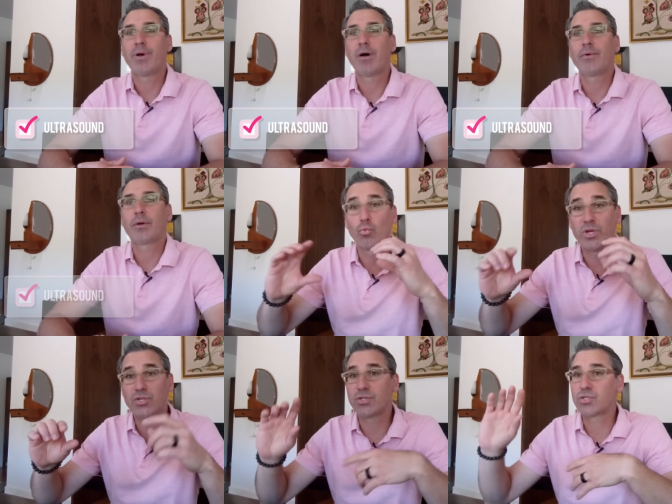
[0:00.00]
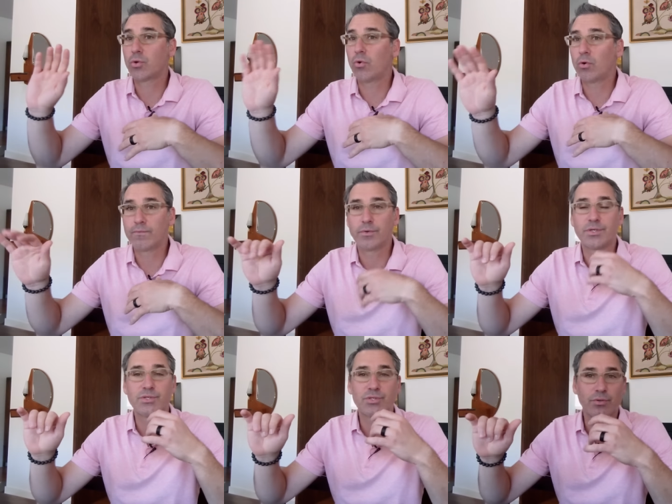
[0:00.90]
pelvic region, so
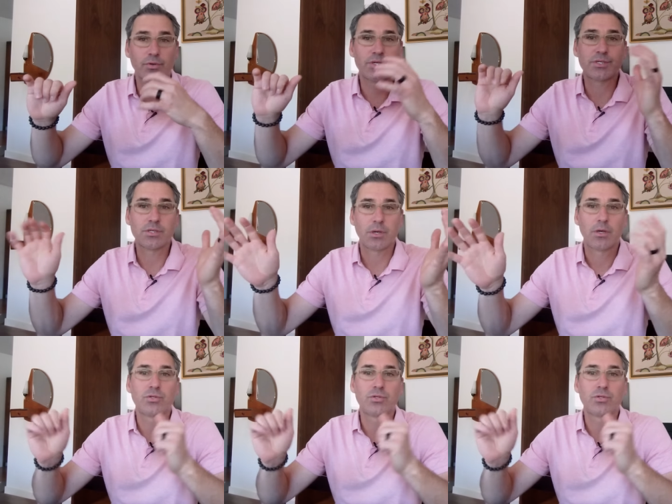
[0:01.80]
ovaries, uterus,